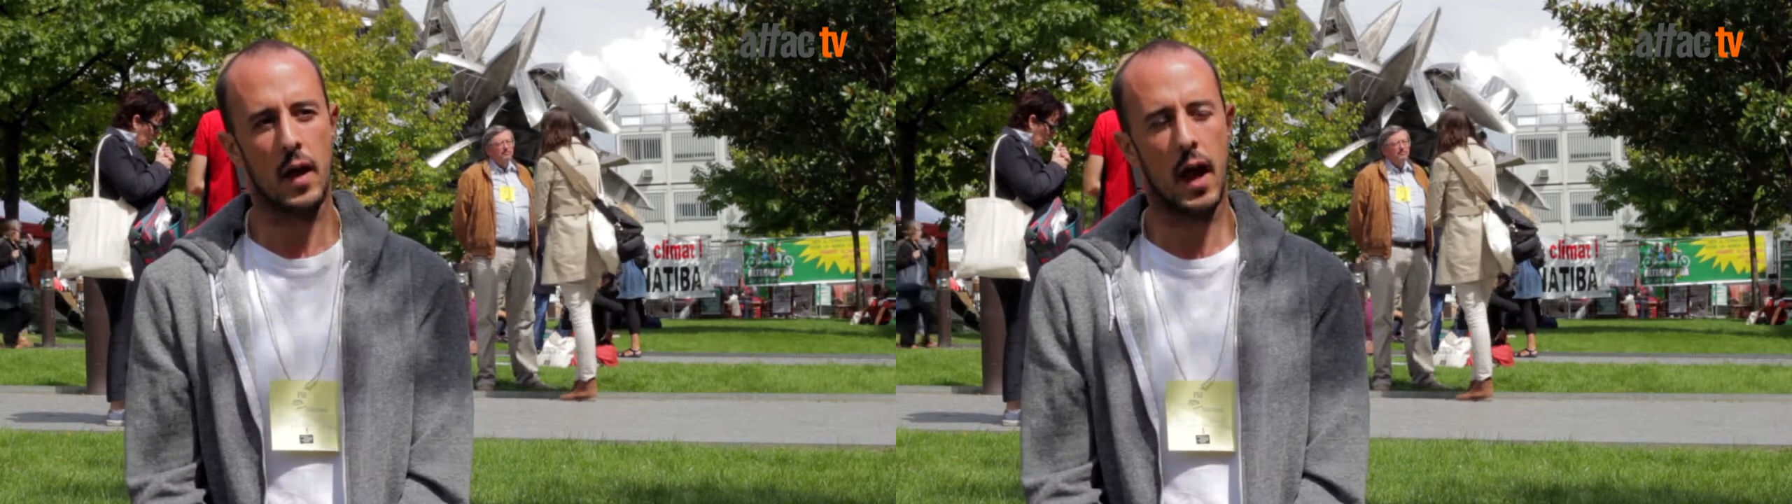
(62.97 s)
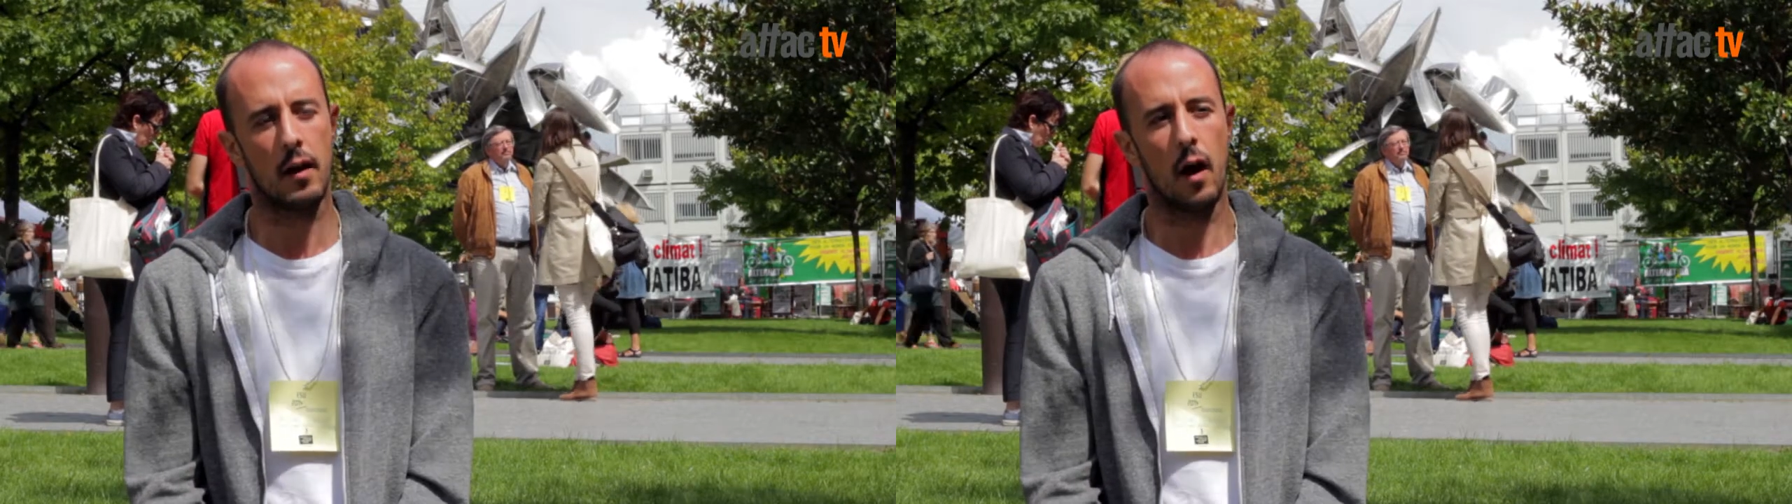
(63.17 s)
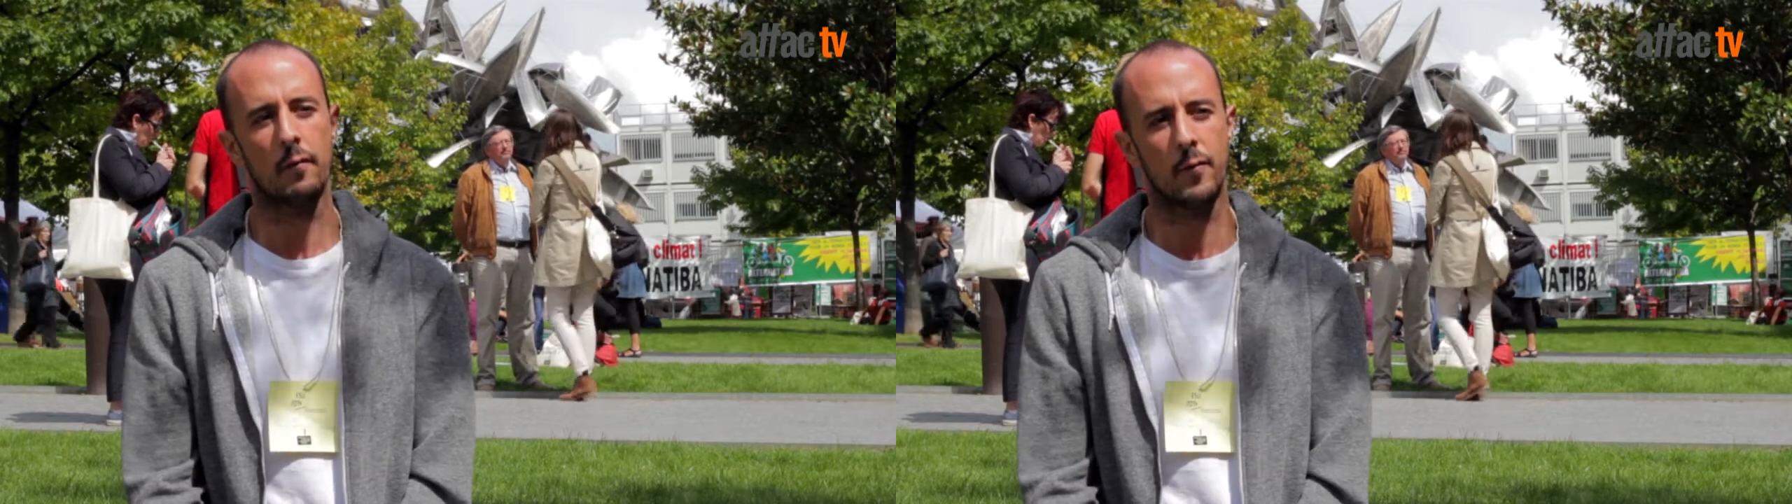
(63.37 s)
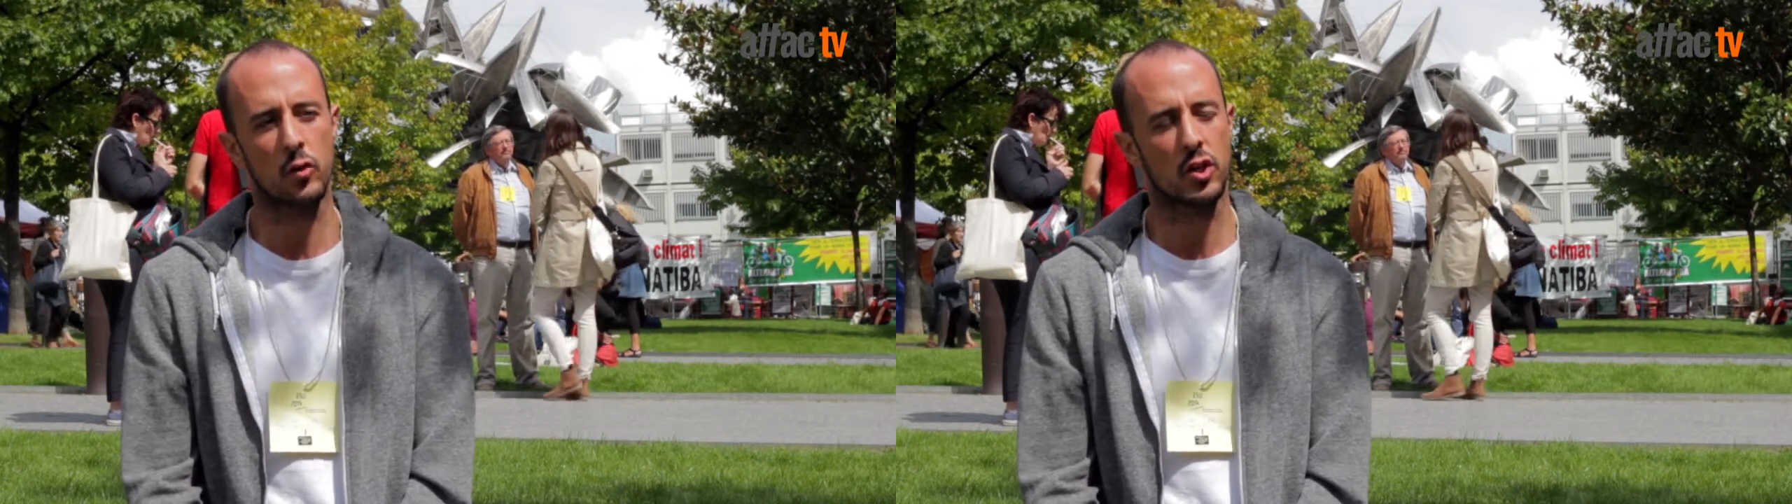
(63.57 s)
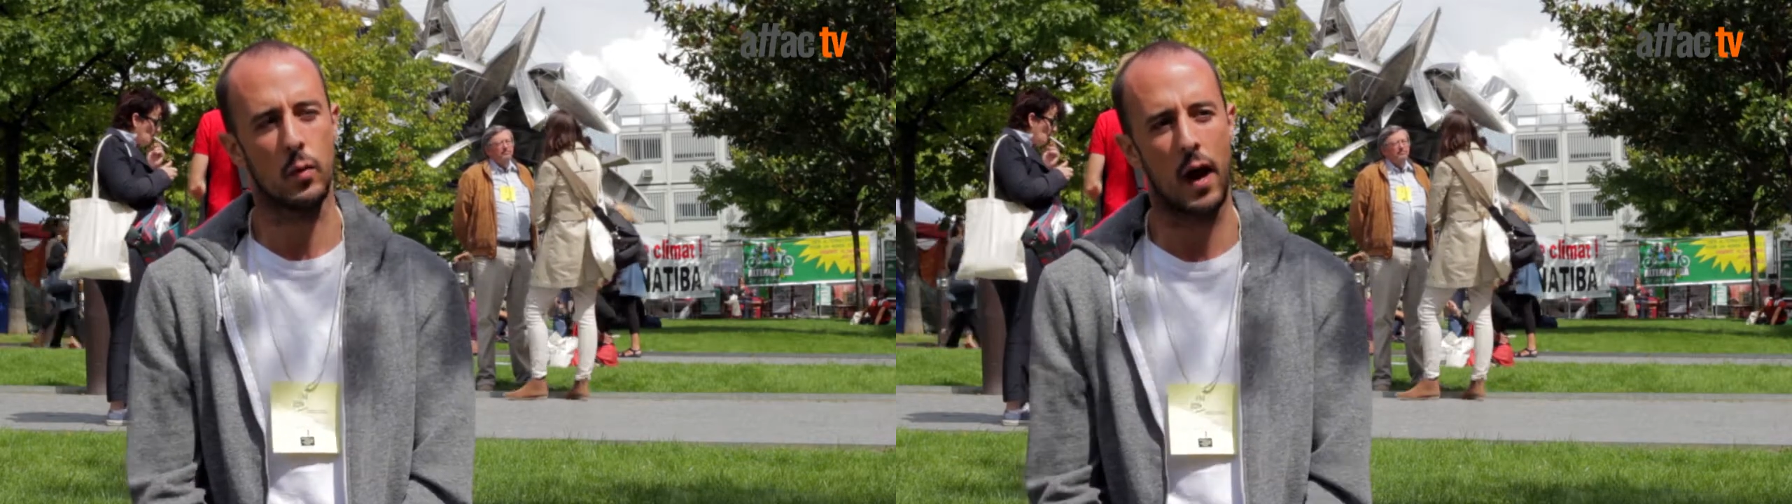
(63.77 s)
and
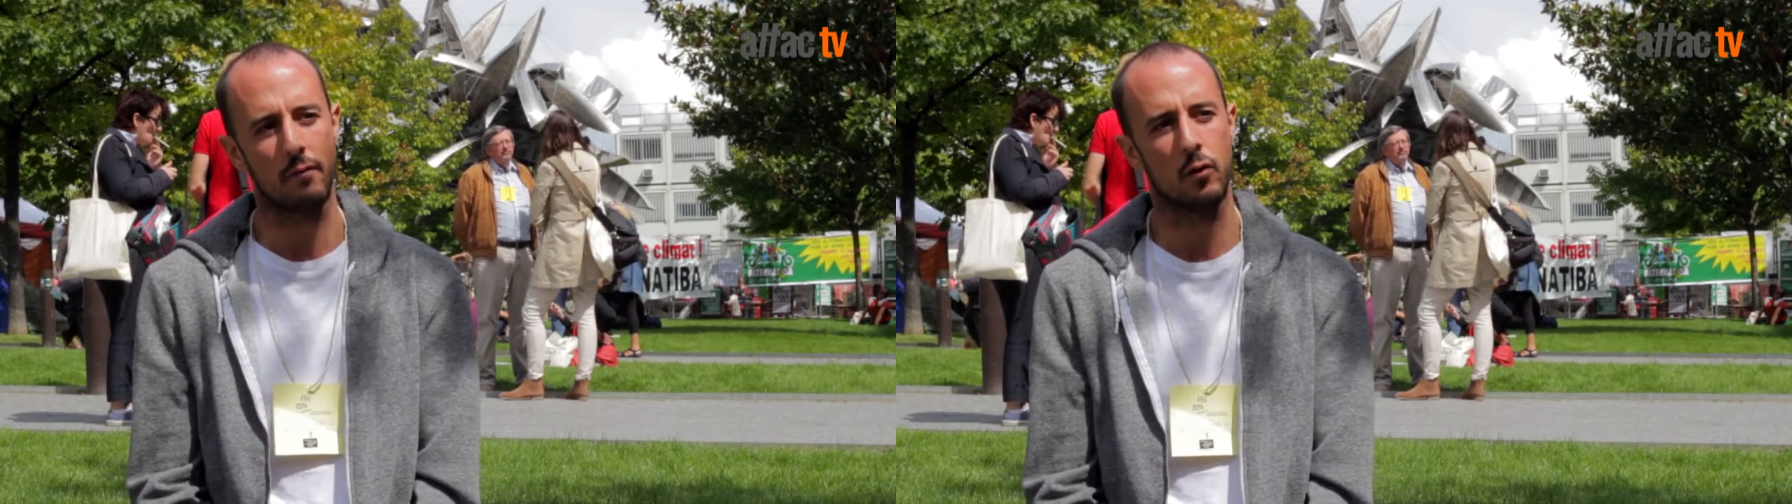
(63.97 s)
unfortunately we haven't